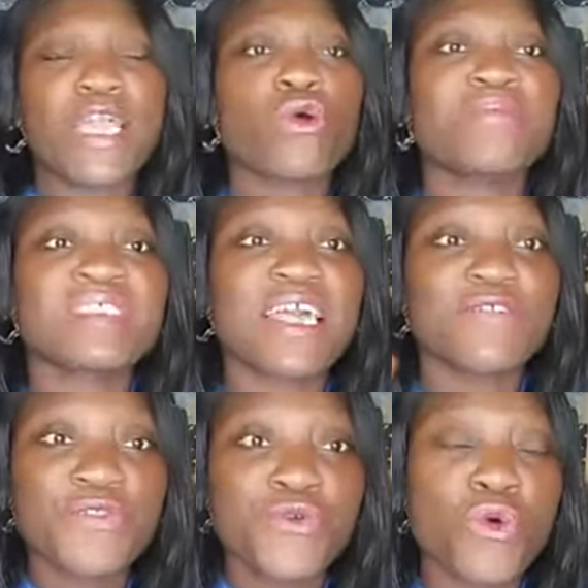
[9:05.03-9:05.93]
It could be
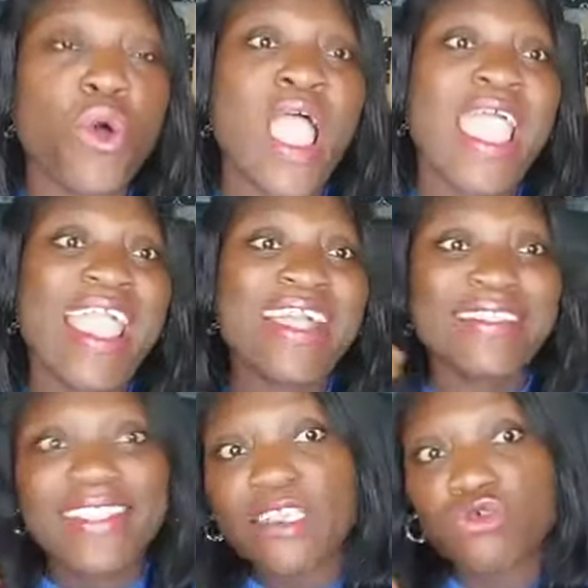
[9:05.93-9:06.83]
sent through a
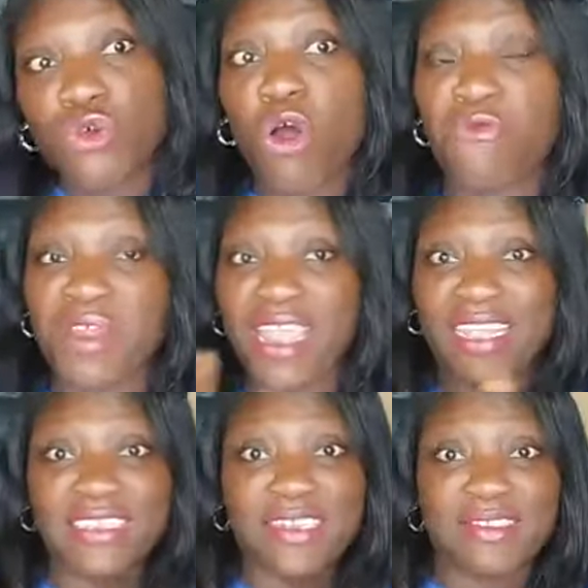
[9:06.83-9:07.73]
debt recovery
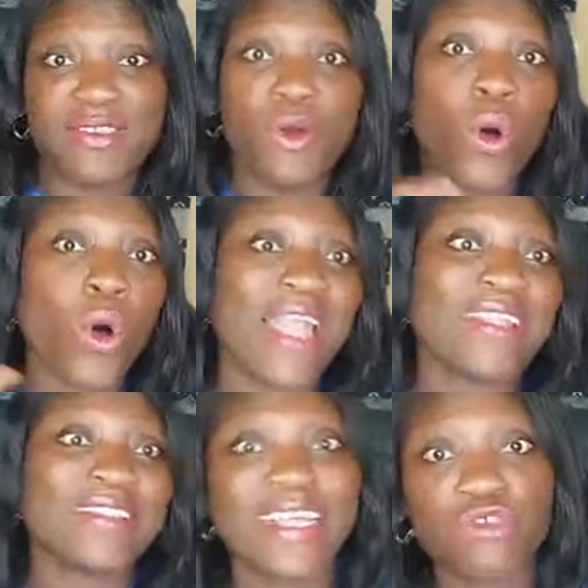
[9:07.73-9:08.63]
agency or
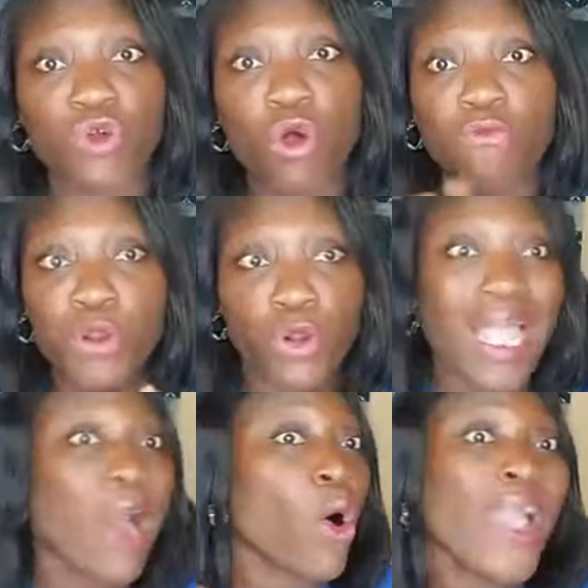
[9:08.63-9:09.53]
a debt recovery
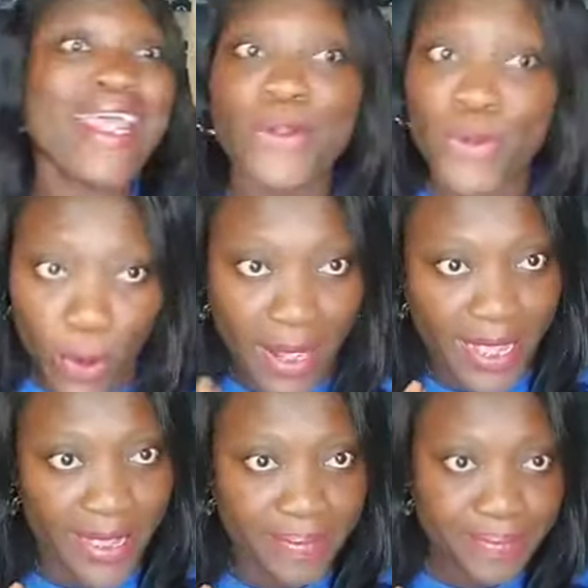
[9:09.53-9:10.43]
lawyer or a
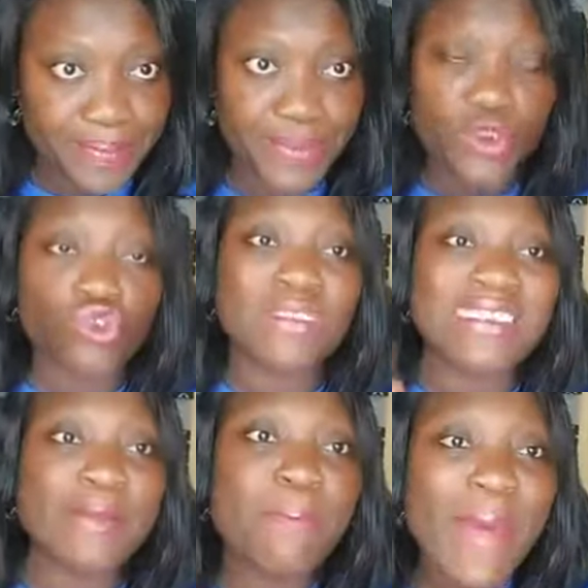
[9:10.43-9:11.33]
lawyer to
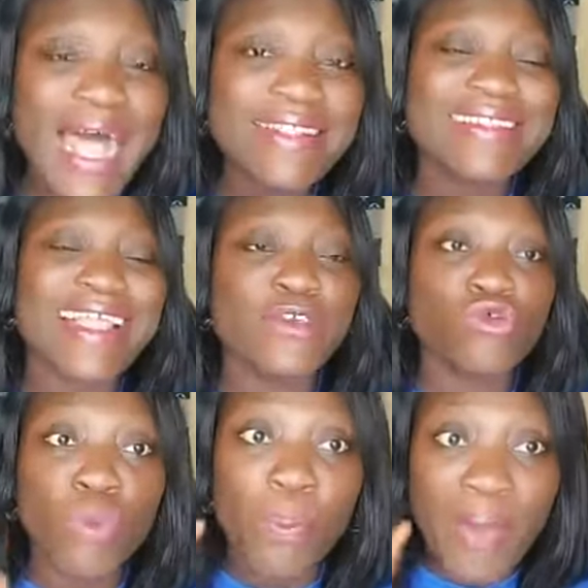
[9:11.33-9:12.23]
demand that
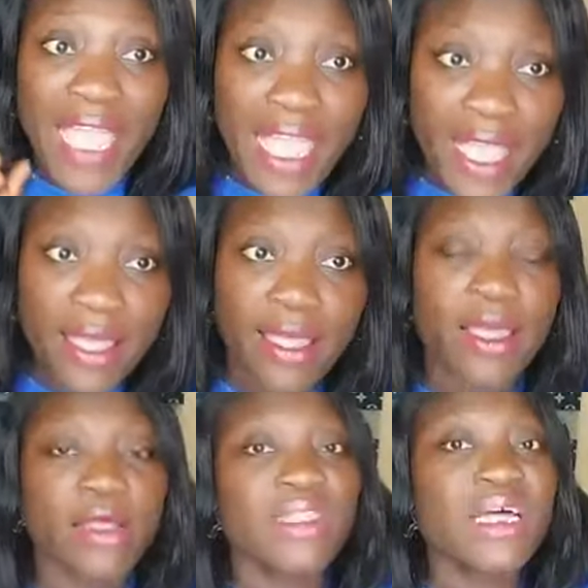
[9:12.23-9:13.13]
you pay
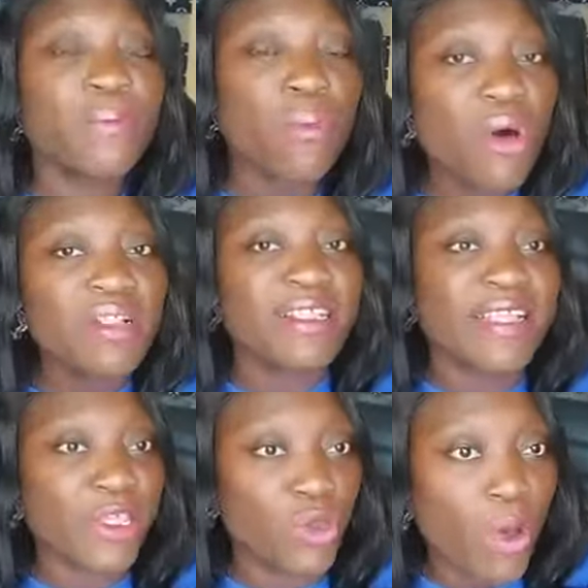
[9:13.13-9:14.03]
the money
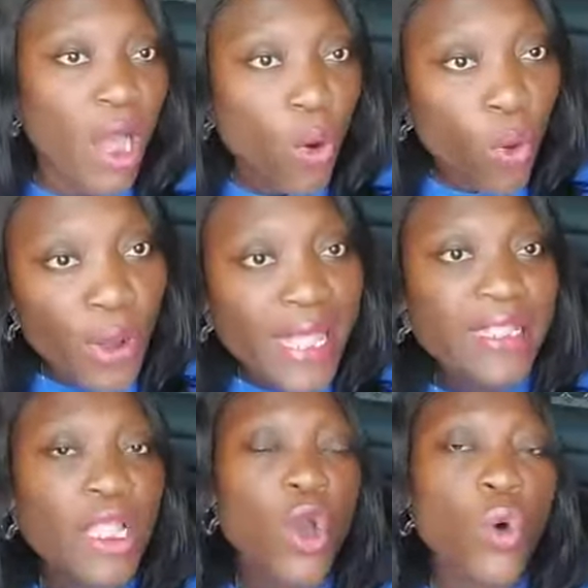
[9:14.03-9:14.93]
that you are
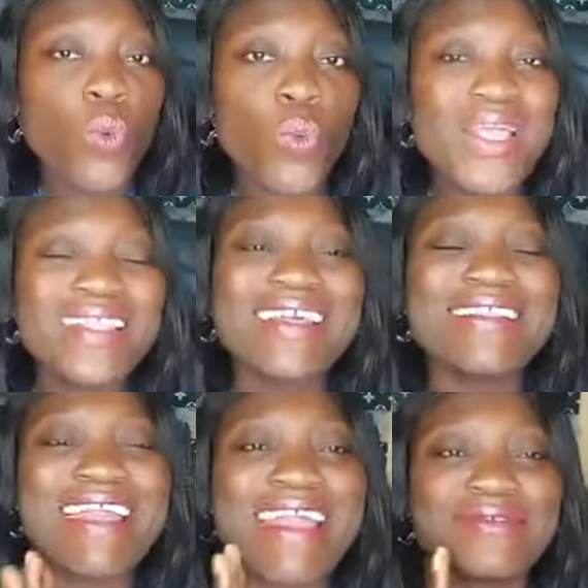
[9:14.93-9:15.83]
owing
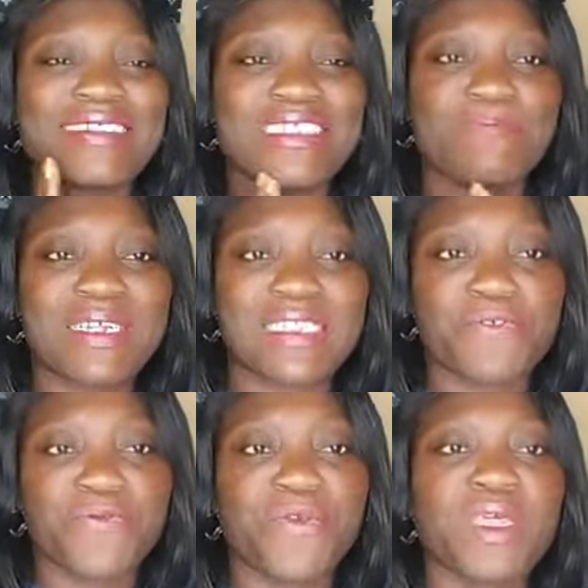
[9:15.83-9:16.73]
within a
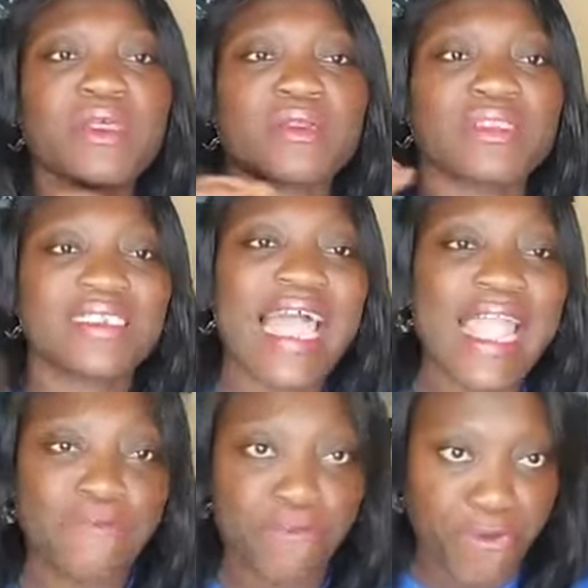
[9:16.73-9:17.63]
specific
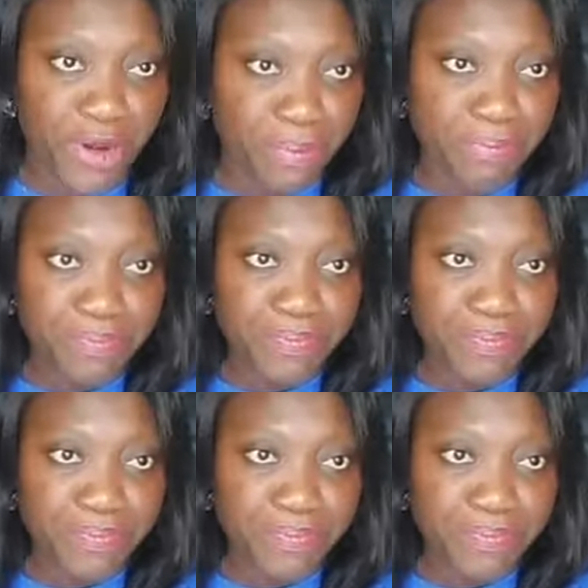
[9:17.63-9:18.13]
time frame.